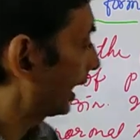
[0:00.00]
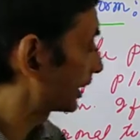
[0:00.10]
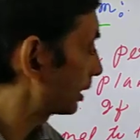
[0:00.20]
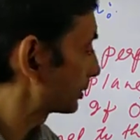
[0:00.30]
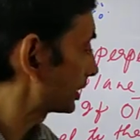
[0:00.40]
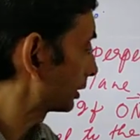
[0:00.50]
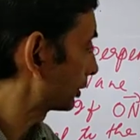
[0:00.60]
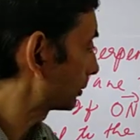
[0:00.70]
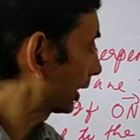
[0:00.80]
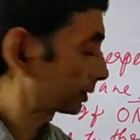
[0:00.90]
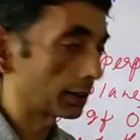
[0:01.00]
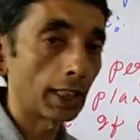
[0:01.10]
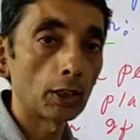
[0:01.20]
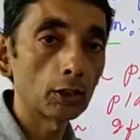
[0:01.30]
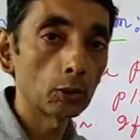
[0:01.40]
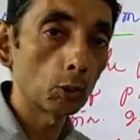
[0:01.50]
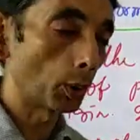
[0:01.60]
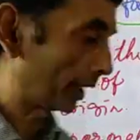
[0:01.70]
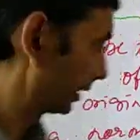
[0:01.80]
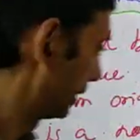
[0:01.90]
n cap is a unit vector along
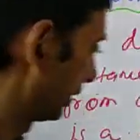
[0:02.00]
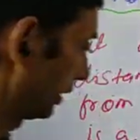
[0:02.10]
ON,